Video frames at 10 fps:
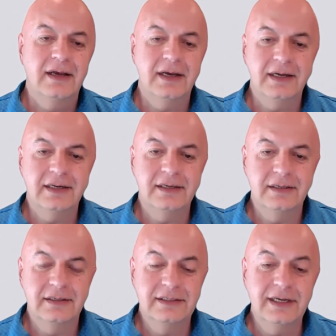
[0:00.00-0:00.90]

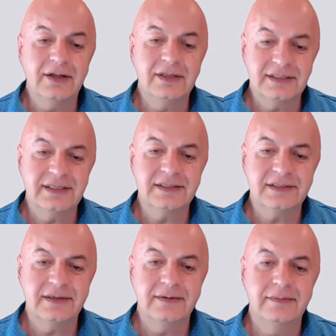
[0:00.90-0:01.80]
and tell the
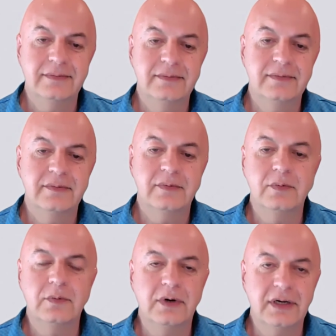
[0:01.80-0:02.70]
system
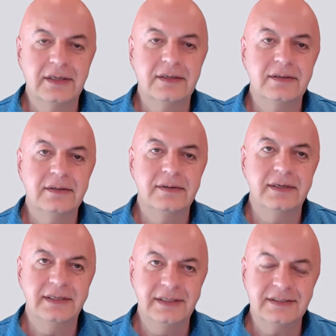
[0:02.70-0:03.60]
what the
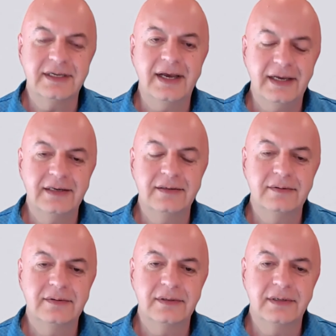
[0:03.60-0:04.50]

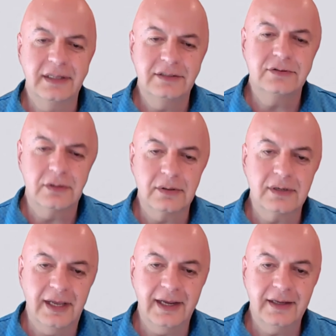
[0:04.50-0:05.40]
design needs to look
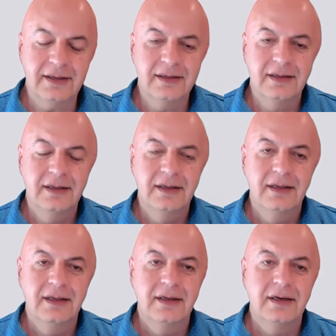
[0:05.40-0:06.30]
like.
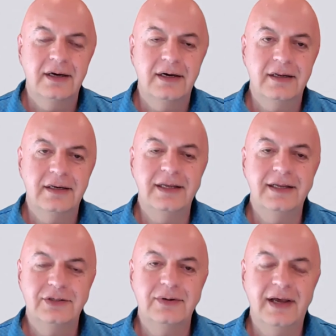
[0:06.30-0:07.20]
I
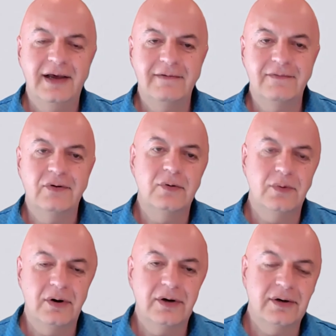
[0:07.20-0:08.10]
need to have low
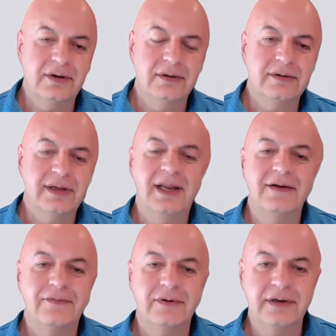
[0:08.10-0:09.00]
water
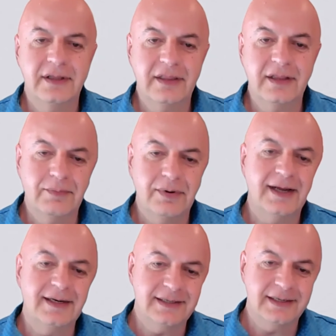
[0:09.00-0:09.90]
California themed
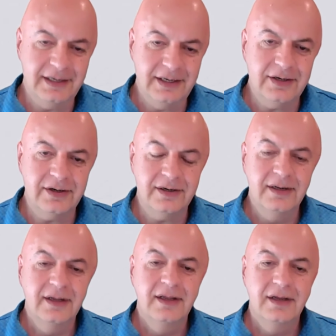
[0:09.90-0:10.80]
planting here
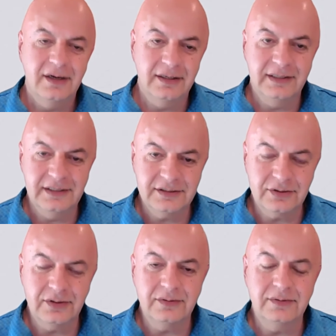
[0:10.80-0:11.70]
on this
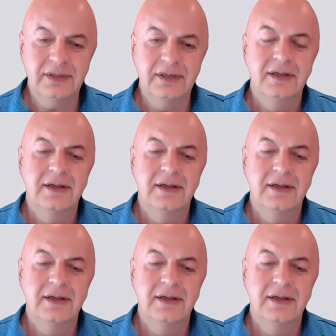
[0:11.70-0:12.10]
zone.